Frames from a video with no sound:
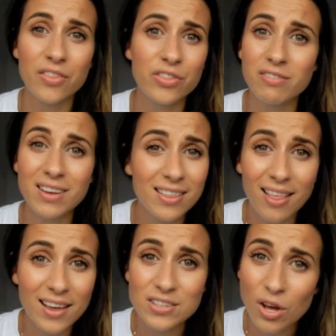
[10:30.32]
They really
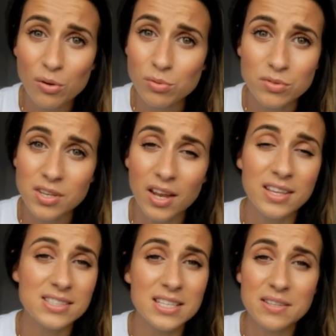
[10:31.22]
like toast and
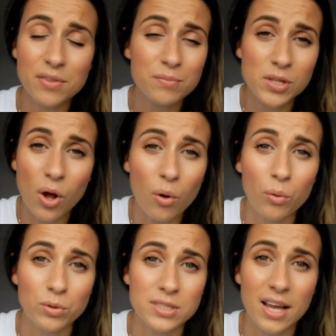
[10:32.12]
it's easy for them to
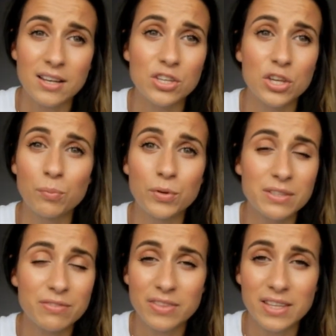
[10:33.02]
hold and you can put
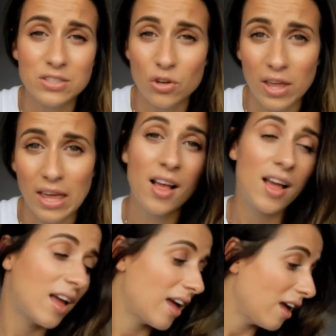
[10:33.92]
different things on it.
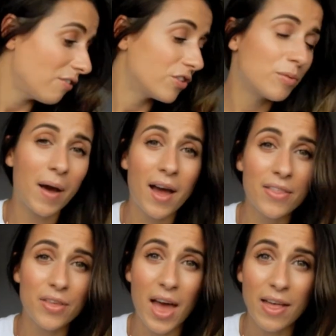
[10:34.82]
If you
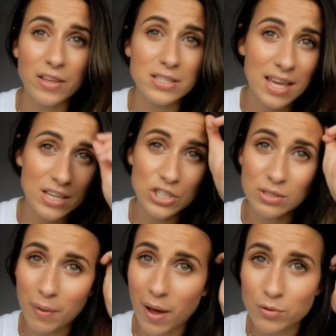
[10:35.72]
buy the Ella's
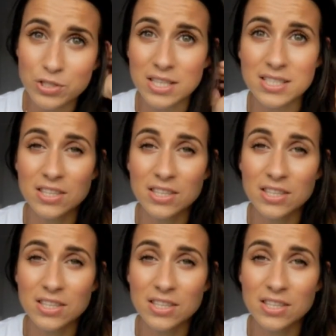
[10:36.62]
Kitchen pouches